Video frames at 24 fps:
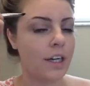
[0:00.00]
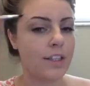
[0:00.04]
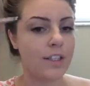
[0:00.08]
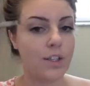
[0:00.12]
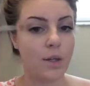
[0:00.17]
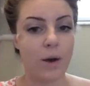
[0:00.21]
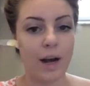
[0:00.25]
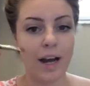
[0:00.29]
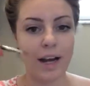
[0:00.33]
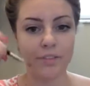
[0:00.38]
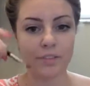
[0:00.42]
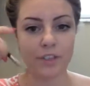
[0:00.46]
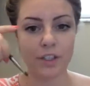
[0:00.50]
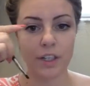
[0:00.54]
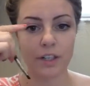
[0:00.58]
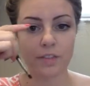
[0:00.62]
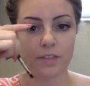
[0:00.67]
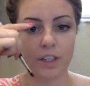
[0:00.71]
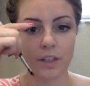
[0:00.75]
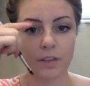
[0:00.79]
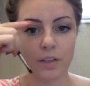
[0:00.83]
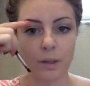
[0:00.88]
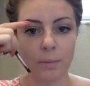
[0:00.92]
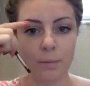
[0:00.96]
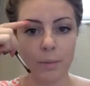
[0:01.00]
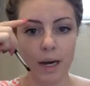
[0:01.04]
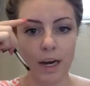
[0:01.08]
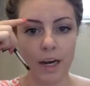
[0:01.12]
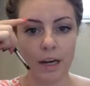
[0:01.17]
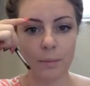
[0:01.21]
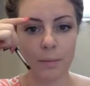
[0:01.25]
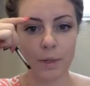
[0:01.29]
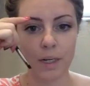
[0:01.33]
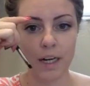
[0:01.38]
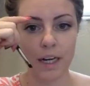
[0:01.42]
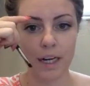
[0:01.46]
So after I've done the
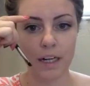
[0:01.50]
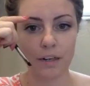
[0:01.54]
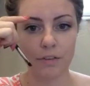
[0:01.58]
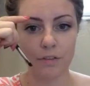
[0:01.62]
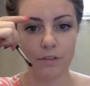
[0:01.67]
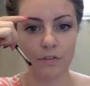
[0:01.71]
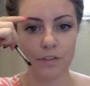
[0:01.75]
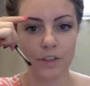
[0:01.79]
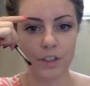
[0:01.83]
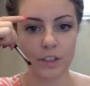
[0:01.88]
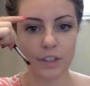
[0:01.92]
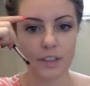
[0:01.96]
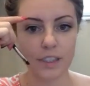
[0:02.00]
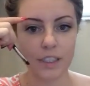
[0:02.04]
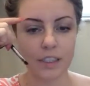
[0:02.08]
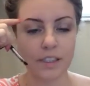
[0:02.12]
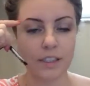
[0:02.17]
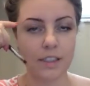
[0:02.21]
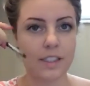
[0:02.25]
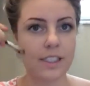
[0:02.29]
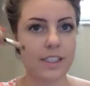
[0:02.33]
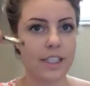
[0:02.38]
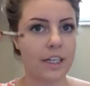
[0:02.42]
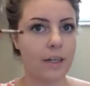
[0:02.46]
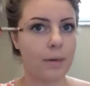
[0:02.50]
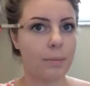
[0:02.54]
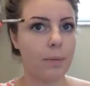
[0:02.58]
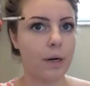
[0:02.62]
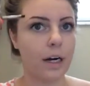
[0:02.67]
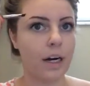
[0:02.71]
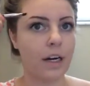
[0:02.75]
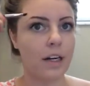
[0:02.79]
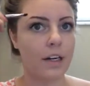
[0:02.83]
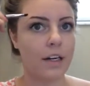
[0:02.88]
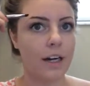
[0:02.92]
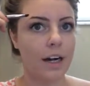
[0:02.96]
bottom and kind of filled in this center
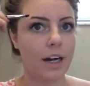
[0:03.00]
part,